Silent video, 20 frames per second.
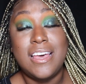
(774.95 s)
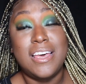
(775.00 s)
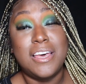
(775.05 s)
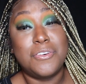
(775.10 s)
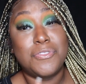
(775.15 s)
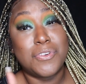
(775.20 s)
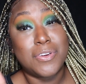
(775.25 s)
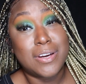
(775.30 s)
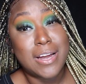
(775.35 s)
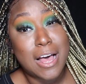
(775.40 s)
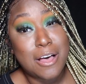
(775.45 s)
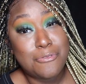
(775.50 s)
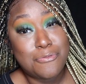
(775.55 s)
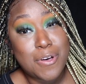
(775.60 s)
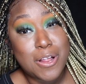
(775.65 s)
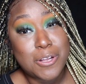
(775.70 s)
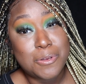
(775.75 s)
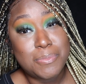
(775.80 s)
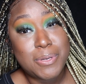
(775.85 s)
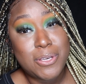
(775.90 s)
If you're not
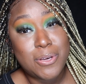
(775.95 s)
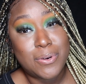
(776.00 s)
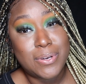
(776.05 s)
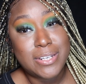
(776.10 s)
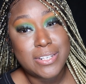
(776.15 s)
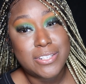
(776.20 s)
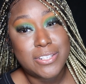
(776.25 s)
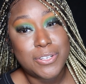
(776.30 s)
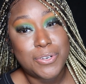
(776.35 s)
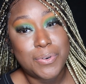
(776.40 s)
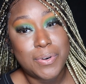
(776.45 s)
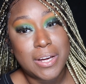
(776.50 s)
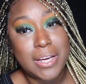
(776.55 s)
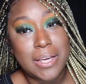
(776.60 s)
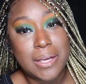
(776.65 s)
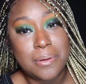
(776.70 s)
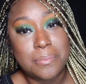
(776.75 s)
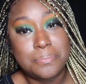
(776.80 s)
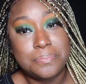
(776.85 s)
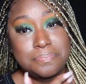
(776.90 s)
following me on
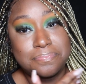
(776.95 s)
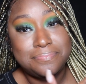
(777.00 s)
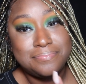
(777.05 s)
Instagram,